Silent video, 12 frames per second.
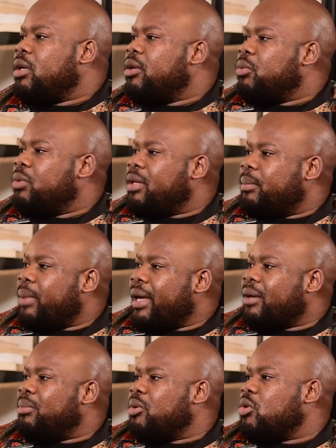working with a
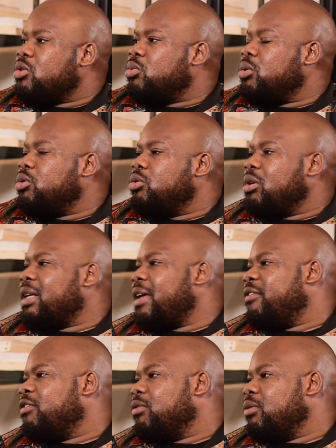bank because we do not
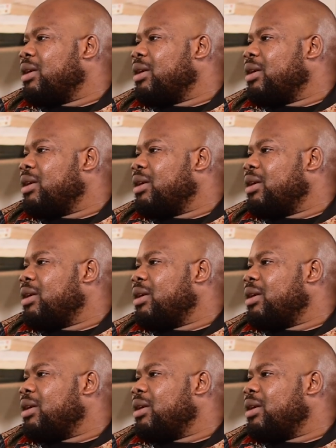have